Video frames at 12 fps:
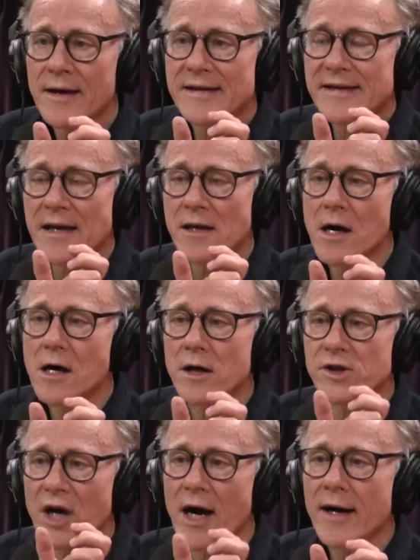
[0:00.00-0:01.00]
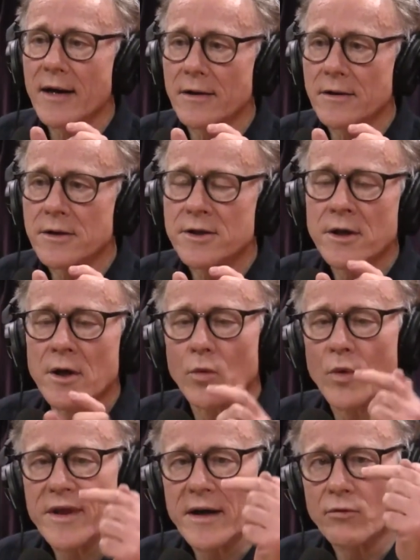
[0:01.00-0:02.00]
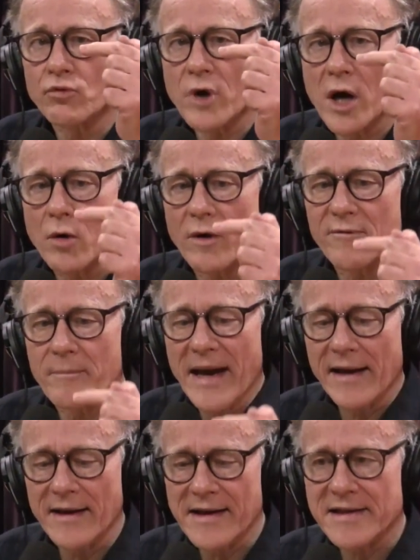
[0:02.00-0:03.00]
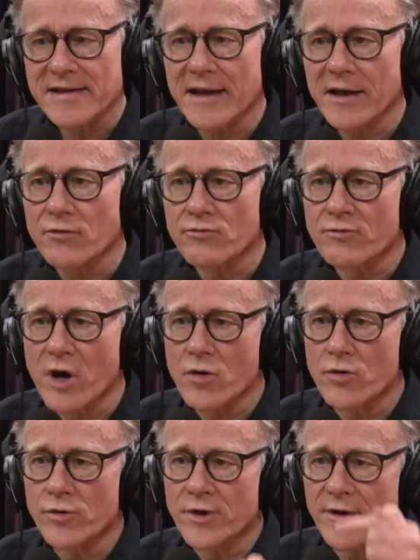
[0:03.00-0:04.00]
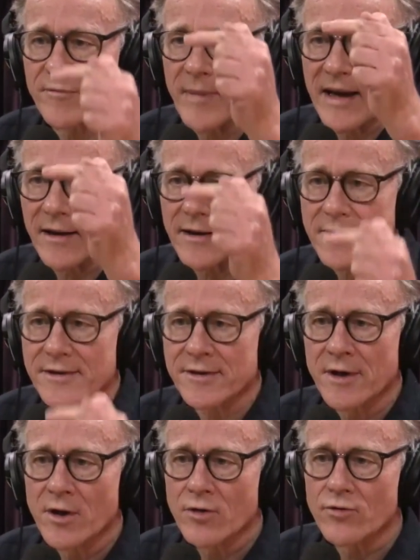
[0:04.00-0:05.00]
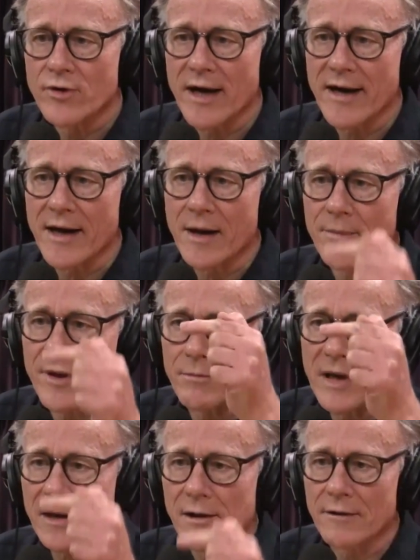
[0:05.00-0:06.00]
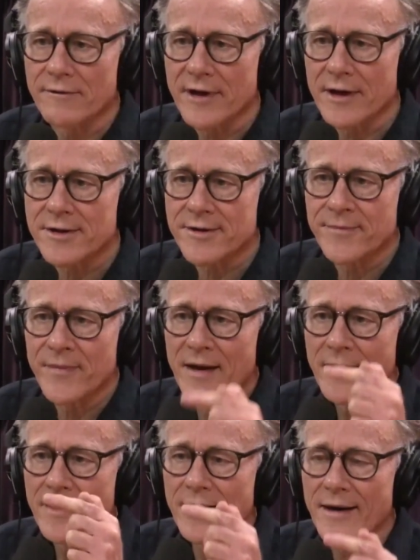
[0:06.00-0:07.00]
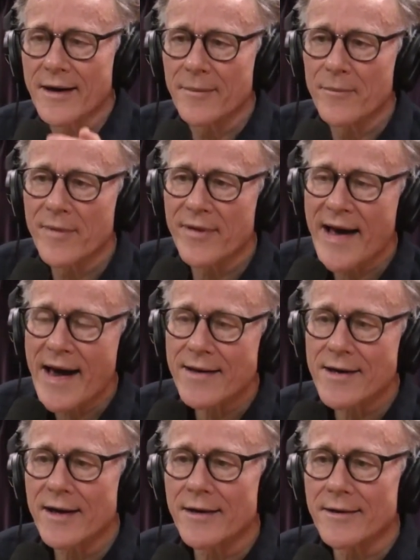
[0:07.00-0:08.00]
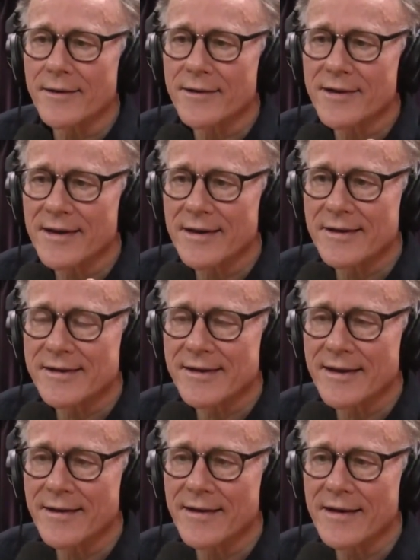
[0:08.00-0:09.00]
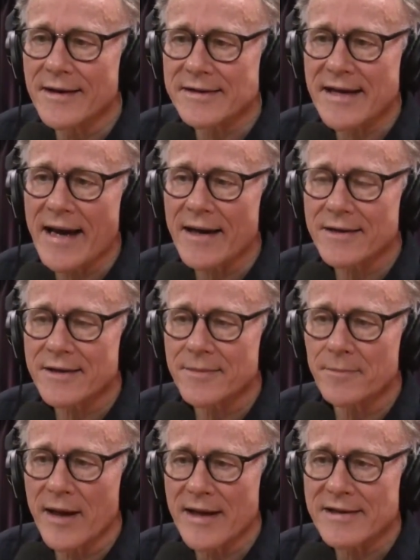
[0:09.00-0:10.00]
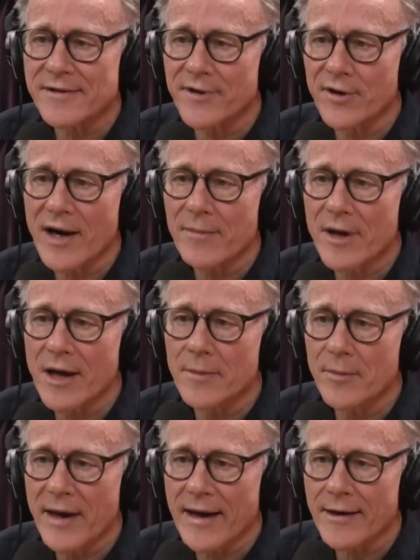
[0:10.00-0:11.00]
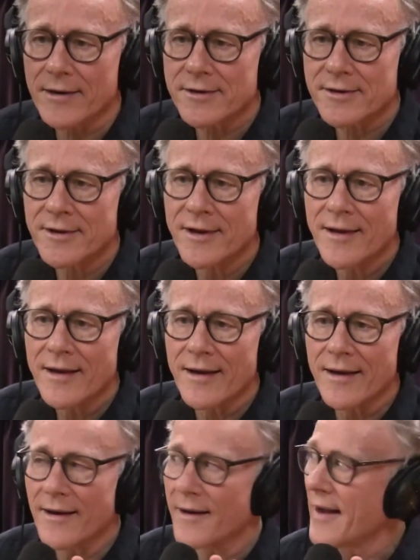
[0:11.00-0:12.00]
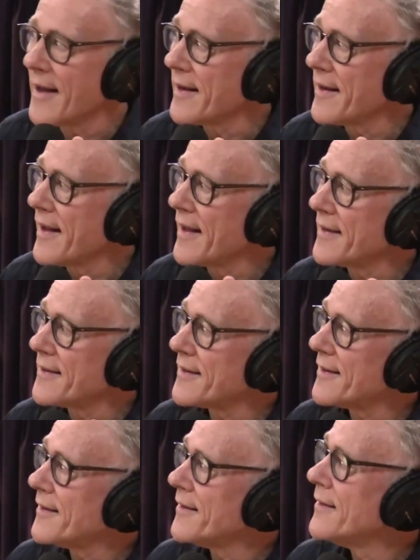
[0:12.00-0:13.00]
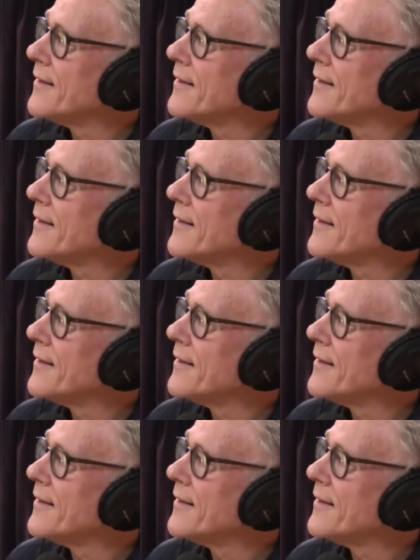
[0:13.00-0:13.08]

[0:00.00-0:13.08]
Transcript: is a large island with a row of megaliths, like a road of megaliths, running up the middle of it. Um, that island is in the exact place of the Grand Bahama Banks, uh, and and. Uh,